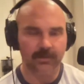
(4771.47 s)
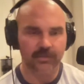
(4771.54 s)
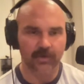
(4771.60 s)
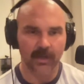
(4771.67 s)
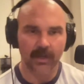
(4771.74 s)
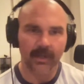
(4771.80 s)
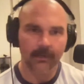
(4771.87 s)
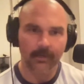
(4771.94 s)
At
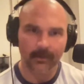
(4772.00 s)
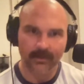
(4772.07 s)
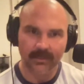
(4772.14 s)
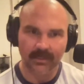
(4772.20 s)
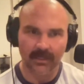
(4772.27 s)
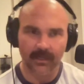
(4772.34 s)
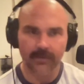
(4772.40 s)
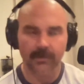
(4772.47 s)
training, we were
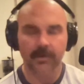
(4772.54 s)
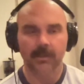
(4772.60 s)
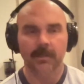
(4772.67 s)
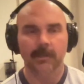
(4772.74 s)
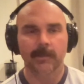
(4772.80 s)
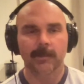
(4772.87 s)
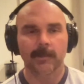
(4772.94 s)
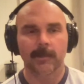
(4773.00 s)
together.
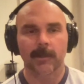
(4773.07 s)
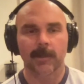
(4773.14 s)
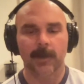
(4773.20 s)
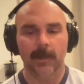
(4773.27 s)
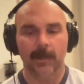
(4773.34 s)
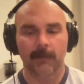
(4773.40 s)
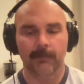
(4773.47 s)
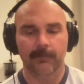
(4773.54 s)

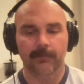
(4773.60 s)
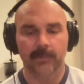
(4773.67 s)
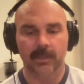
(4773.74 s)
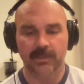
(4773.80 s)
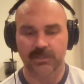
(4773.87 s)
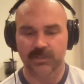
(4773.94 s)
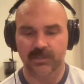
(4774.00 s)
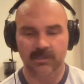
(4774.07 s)

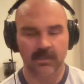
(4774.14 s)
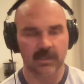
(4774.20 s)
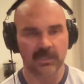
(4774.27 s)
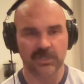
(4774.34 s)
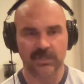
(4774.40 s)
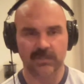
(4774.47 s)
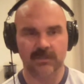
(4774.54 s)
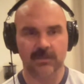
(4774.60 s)

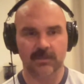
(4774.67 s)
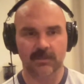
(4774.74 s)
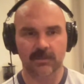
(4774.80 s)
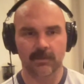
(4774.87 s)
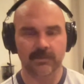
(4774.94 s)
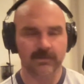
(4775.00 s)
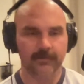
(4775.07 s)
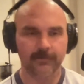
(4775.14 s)
It
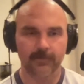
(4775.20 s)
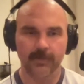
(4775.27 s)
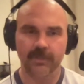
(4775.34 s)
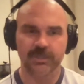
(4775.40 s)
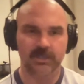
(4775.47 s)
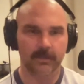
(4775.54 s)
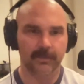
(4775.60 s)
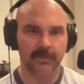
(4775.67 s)
was a
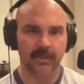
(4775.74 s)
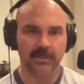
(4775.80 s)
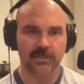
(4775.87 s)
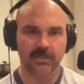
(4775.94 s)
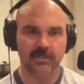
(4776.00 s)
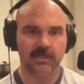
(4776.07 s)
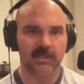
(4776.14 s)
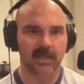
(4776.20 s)
friendship that
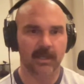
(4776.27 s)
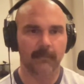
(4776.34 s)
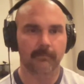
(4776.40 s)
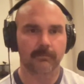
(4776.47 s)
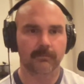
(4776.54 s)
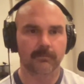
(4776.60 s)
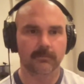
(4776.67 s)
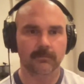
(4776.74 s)
just
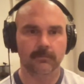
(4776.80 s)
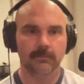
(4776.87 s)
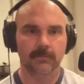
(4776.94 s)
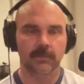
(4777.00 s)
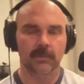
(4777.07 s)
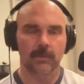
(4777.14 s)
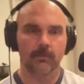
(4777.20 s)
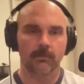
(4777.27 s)
kept,
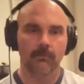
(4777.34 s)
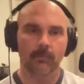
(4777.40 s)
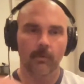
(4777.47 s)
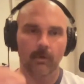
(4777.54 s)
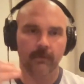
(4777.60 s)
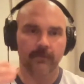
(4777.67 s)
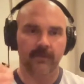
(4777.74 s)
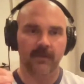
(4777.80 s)

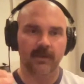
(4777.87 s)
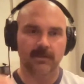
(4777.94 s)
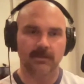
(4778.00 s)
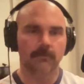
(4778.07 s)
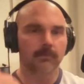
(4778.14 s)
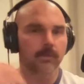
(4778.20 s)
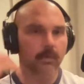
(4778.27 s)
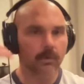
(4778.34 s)
morphing
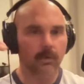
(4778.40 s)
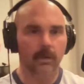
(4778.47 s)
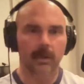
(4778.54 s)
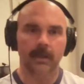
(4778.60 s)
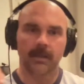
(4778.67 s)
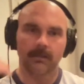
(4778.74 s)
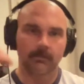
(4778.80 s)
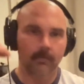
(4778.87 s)
to
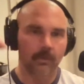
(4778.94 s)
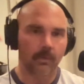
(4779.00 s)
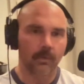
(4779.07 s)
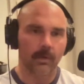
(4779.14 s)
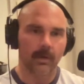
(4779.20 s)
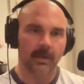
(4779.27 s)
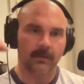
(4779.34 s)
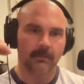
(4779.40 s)
more and
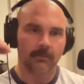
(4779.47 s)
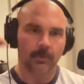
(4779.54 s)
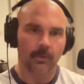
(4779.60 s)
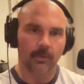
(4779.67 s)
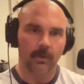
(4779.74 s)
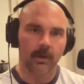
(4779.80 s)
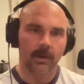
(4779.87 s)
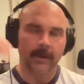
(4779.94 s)
more and
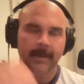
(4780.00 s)
more.